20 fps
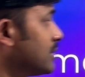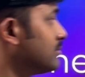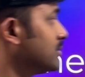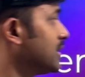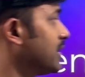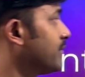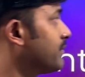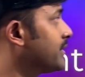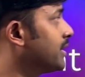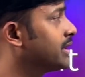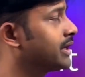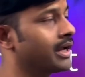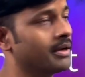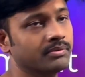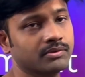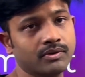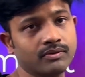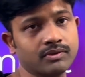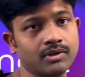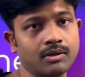some different
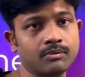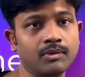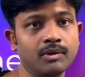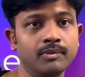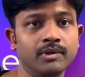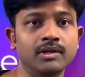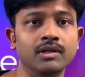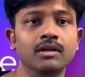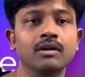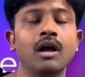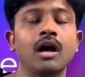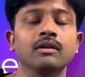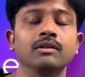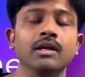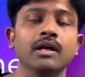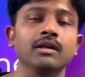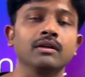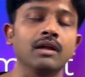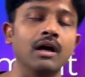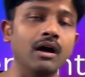types of thermometer.
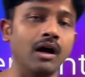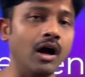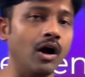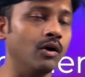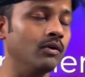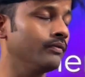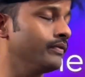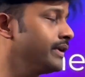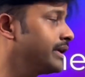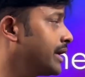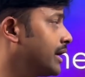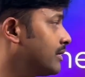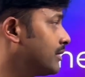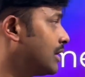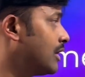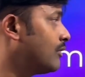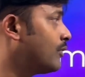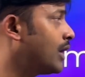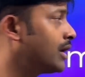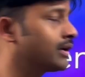Then
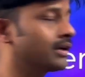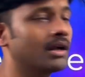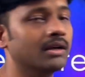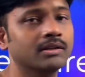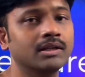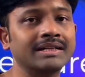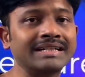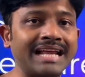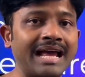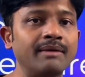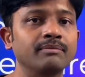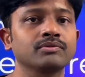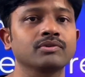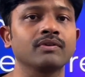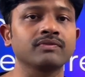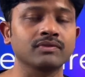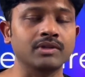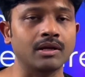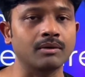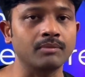what are the types
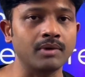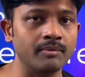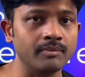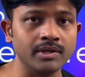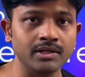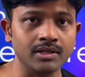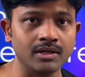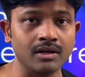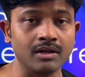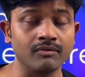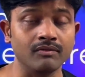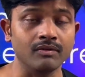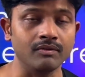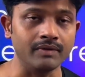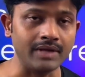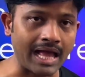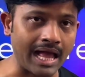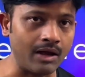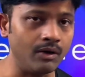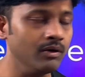of thermometer
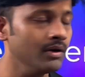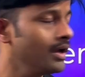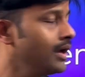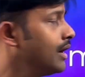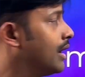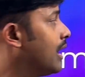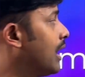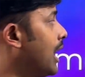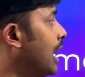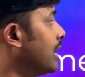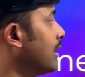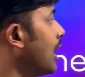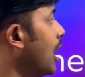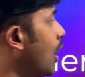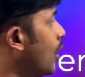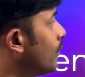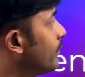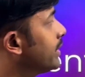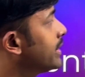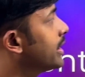we have, and
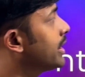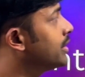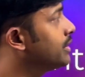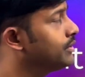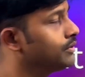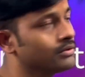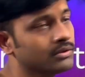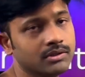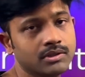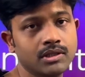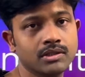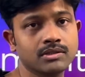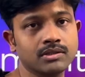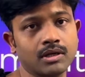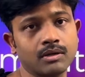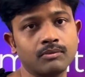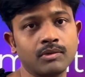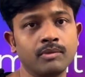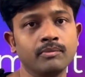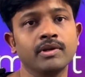how we can use this
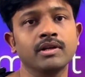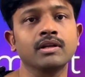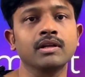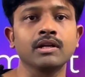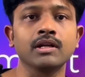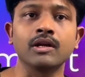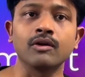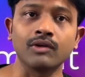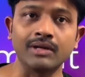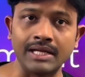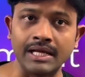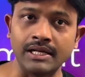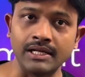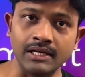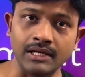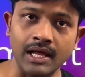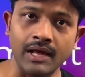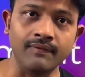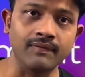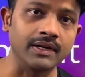thermometer in our
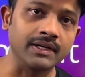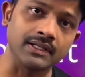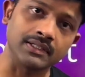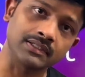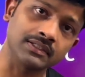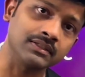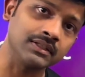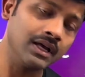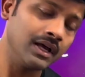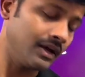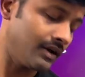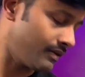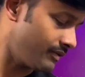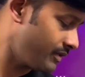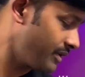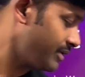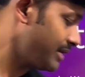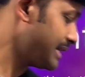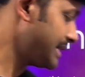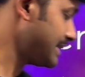daily life.
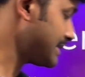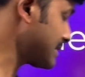We will